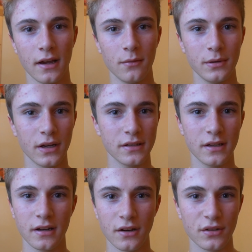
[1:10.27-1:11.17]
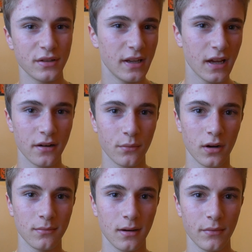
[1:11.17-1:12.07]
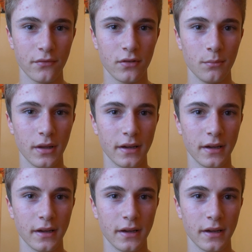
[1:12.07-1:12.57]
I hope you guys can understand where I'm coming from.